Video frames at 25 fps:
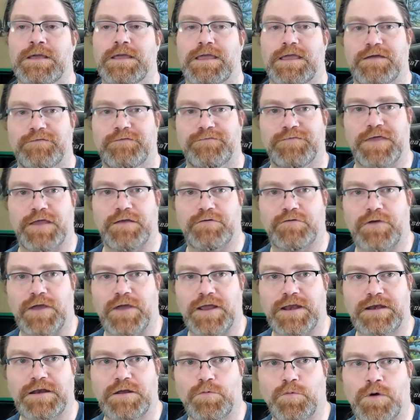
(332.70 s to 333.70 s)
If they
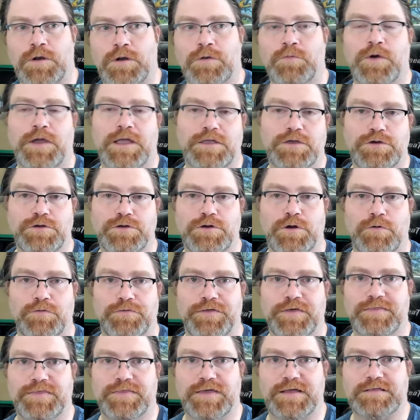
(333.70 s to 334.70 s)
graded it one way and you don't
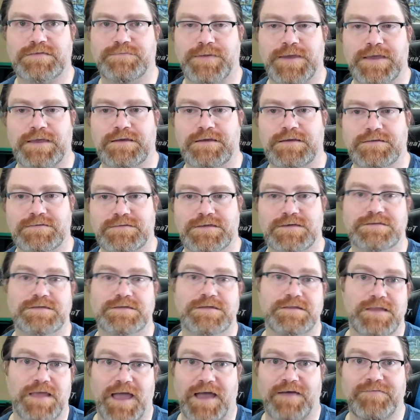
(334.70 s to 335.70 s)
think that's being
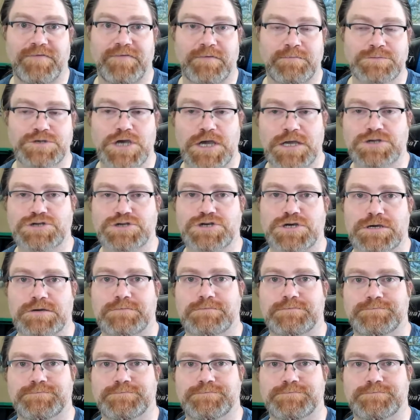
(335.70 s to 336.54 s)
consistent, have them change it.